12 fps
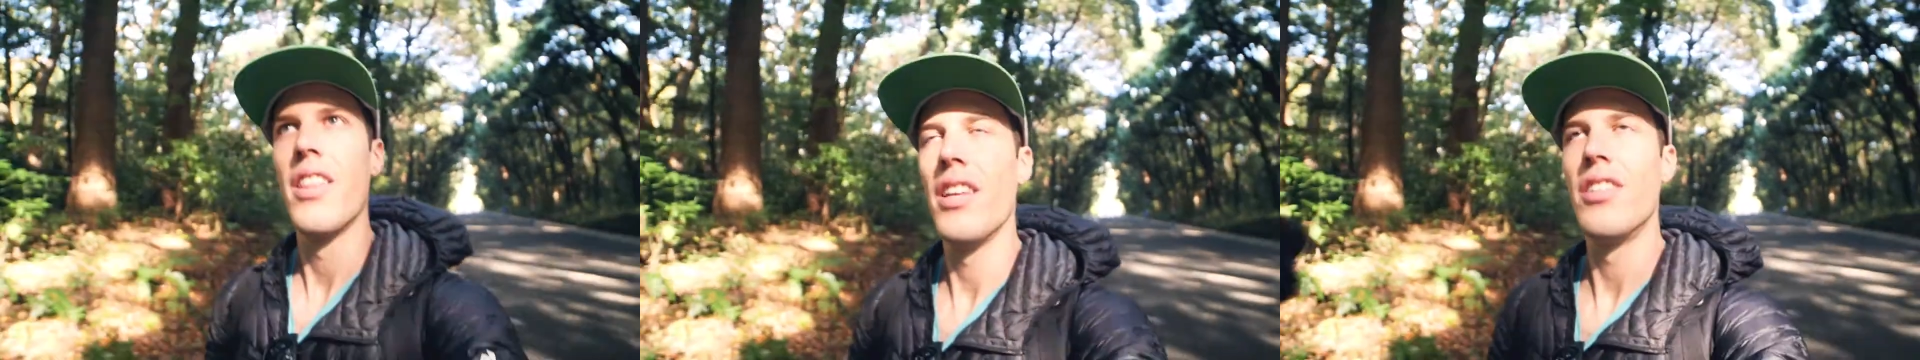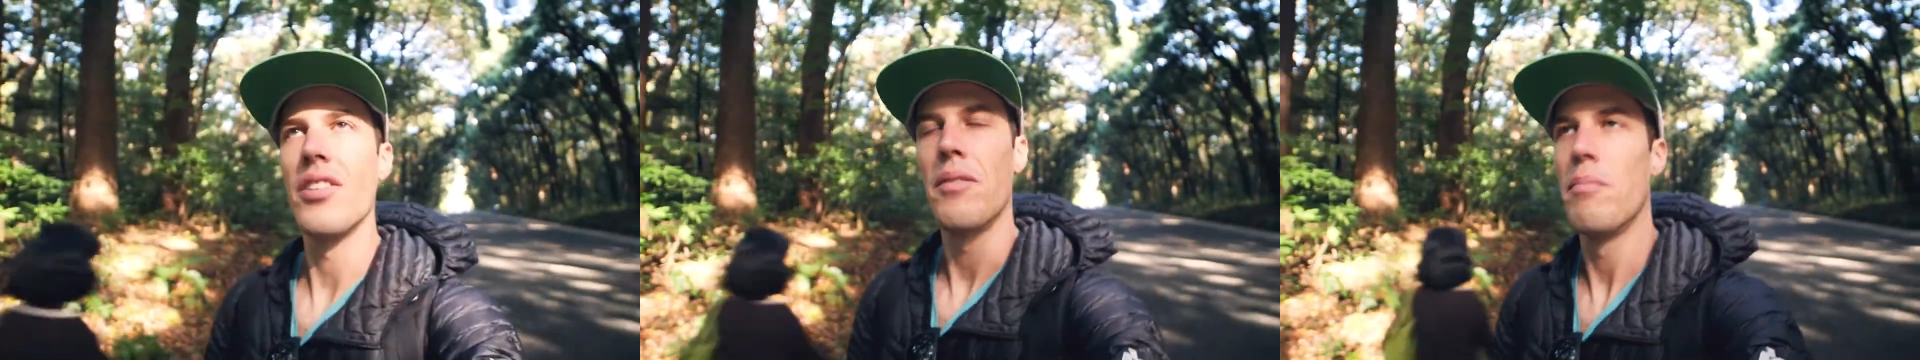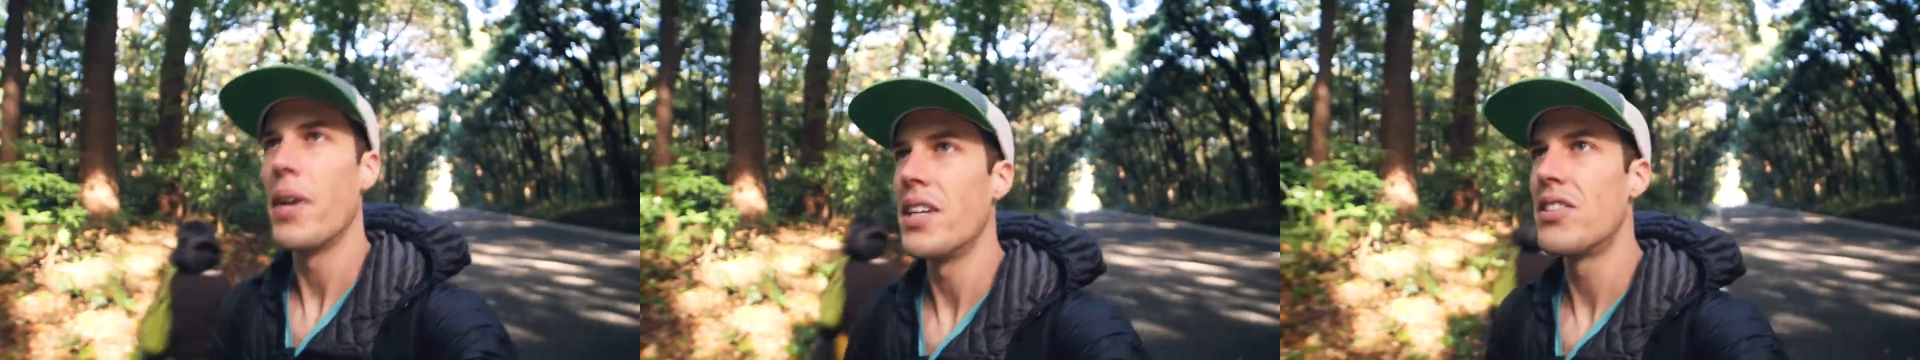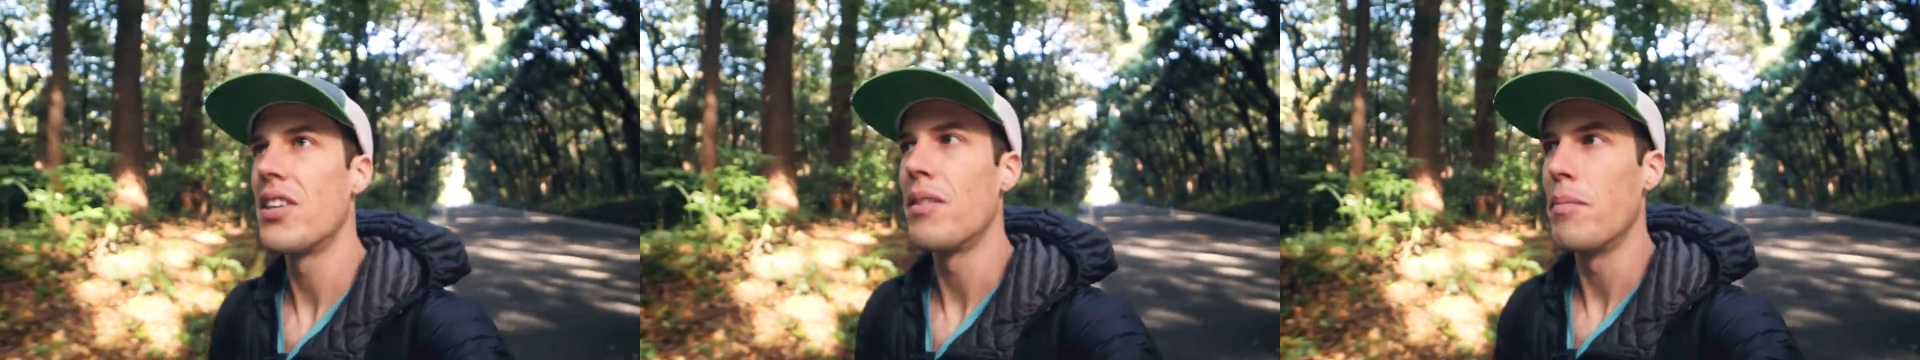these
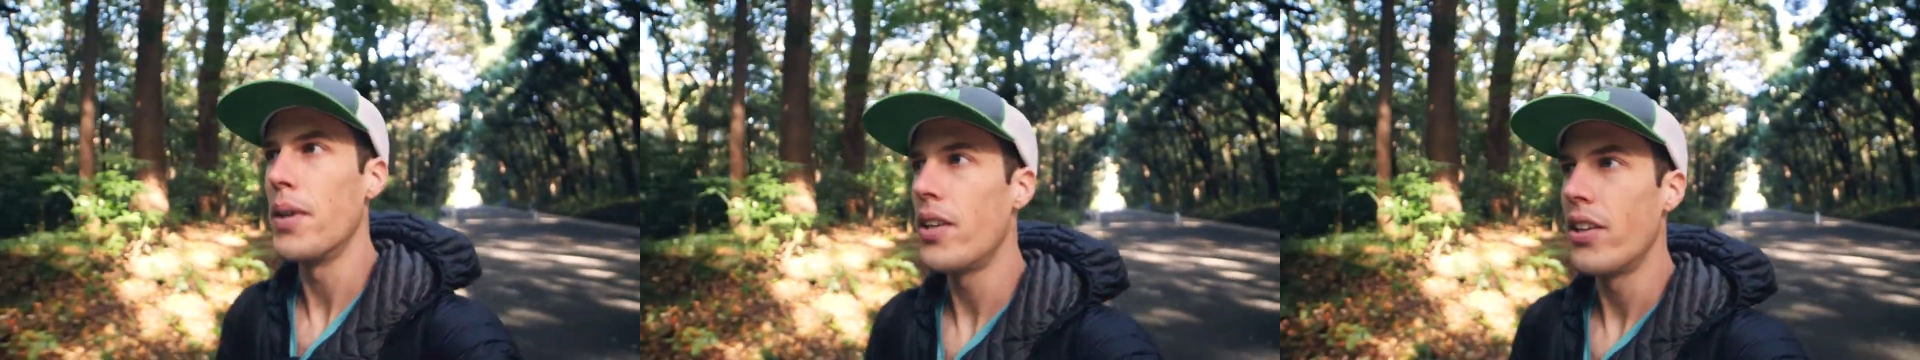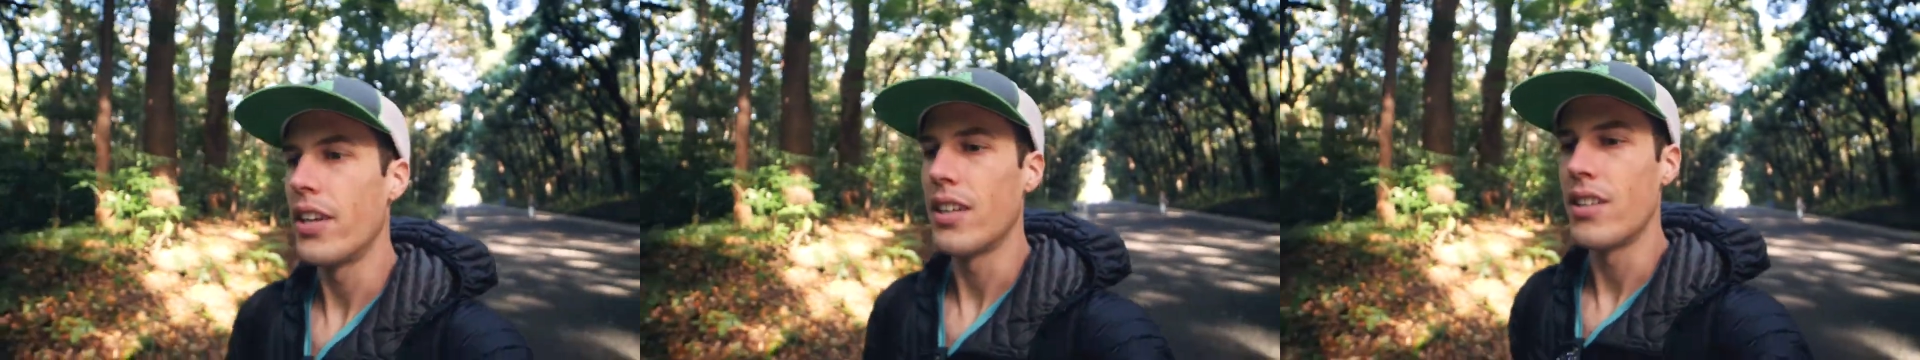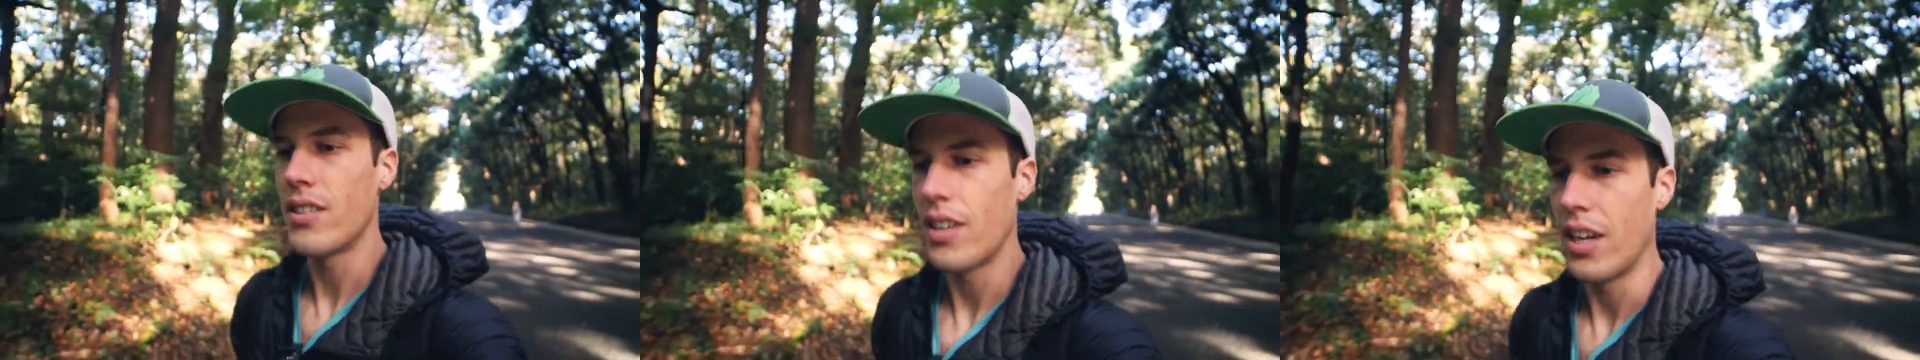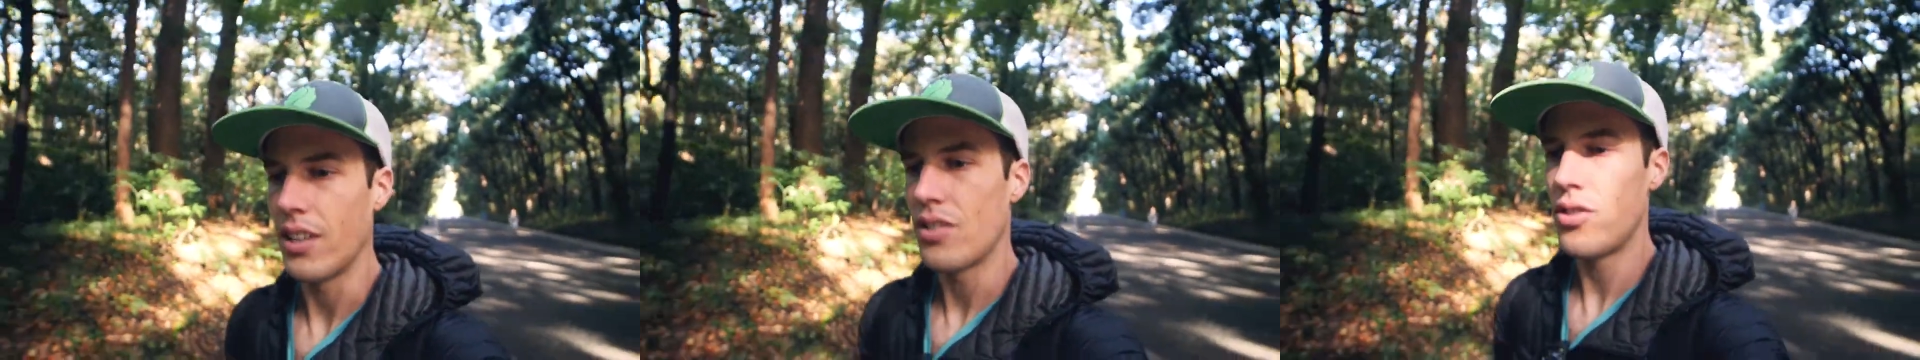amazing buildings
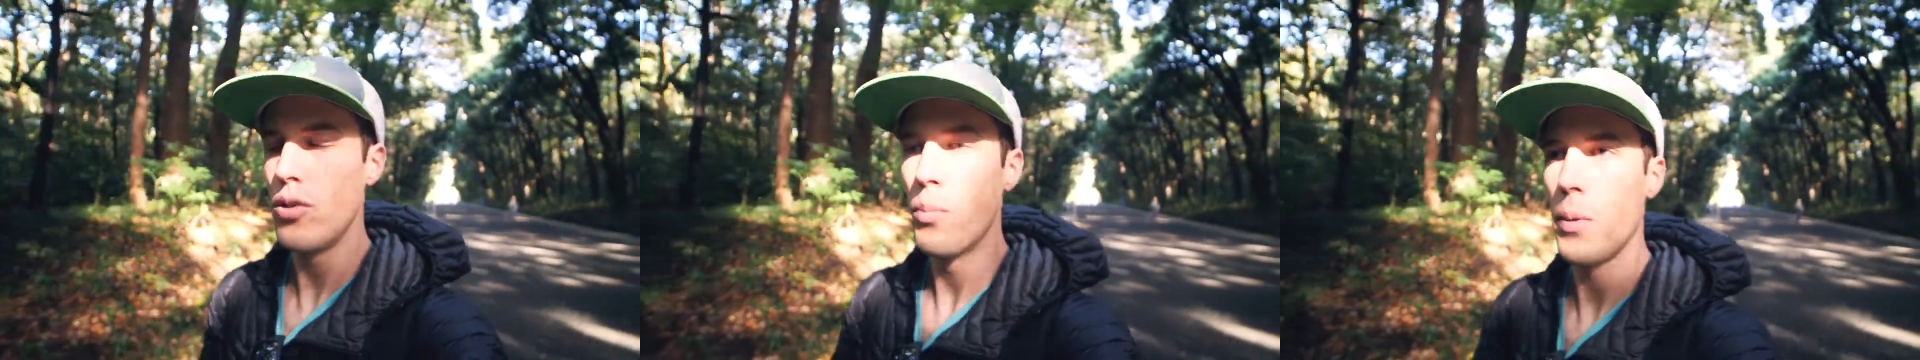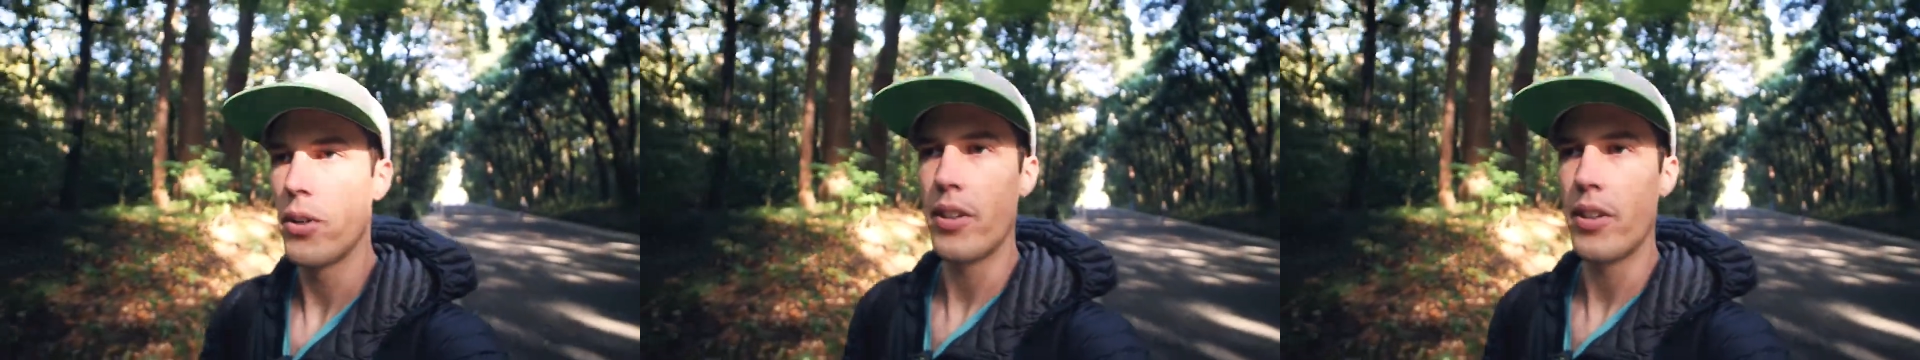and super